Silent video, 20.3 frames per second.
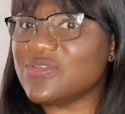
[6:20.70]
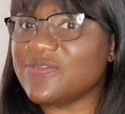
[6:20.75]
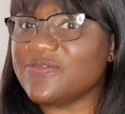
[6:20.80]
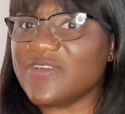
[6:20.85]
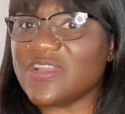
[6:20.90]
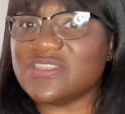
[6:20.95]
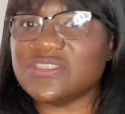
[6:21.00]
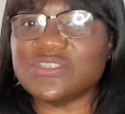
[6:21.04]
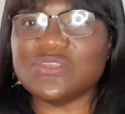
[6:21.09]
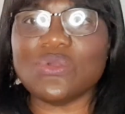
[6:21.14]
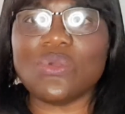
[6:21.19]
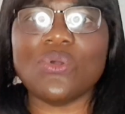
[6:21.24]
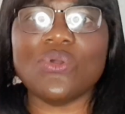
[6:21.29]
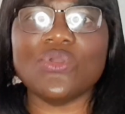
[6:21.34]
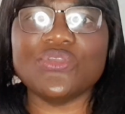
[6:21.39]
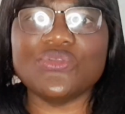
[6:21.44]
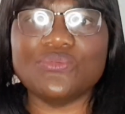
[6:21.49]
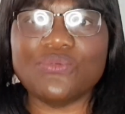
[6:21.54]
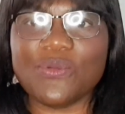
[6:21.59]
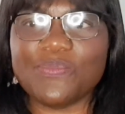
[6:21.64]
university
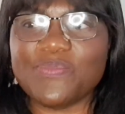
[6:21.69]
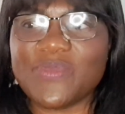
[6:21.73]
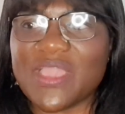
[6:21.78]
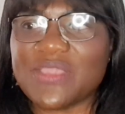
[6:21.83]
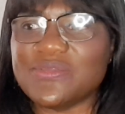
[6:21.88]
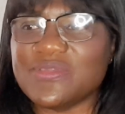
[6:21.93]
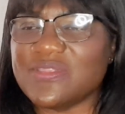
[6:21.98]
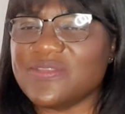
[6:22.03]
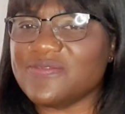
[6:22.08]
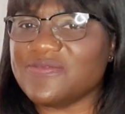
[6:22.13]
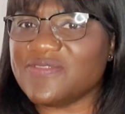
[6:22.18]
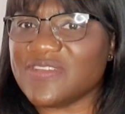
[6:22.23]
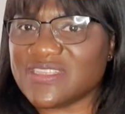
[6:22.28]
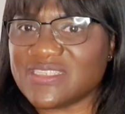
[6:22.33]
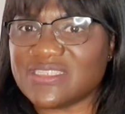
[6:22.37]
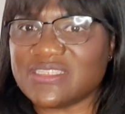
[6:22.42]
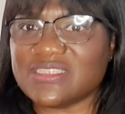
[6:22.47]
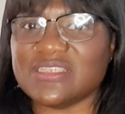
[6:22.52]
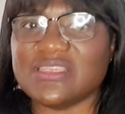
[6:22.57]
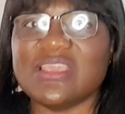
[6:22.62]
or European
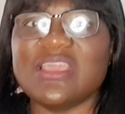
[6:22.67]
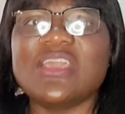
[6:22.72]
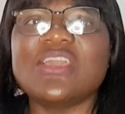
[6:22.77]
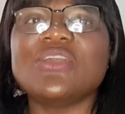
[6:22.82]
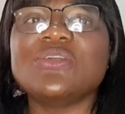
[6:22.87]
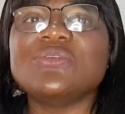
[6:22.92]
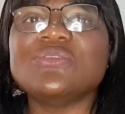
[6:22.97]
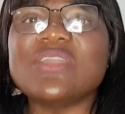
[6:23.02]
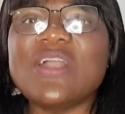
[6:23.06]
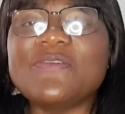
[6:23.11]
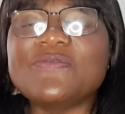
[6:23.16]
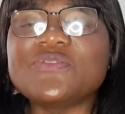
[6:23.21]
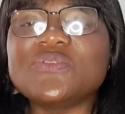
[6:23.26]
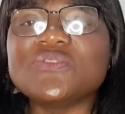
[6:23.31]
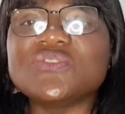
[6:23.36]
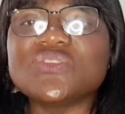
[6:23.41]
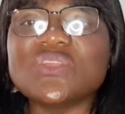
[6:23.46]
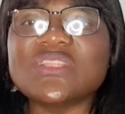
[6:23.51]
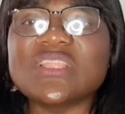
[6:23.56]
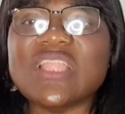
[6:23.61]
university, you have
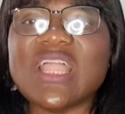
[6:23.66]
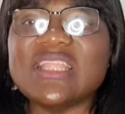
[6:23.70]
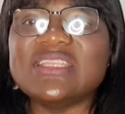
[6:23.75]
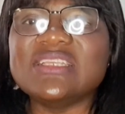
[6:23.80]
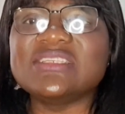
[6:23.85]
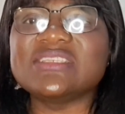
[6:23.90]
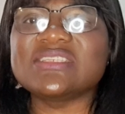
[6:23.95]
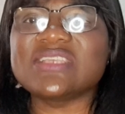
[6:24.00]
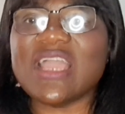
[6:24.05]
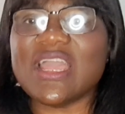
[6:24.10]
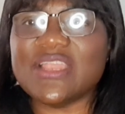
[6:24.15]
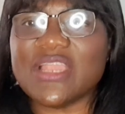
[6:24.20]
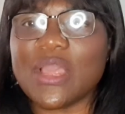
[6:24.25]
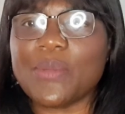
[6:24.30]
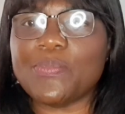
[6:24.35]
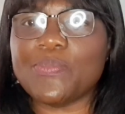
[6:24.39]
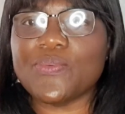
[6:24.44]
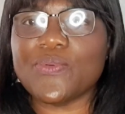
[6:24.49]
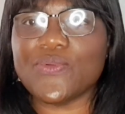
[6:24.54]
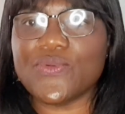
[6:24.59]
to sort out this
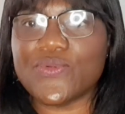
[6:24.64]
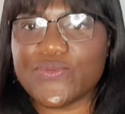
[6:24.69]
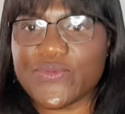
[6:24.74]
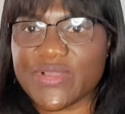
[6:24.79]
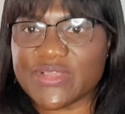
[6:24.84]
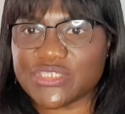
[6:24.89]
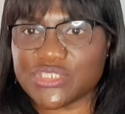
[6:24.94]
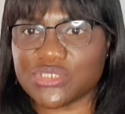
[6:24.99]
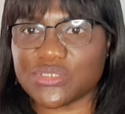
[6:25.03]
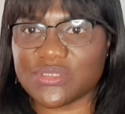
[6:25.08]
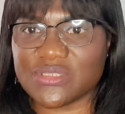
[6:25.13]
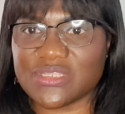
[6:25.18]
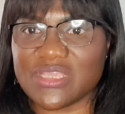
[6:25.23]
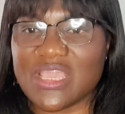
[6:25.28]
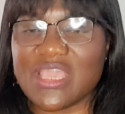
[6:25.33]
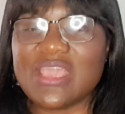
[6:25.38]
career progression.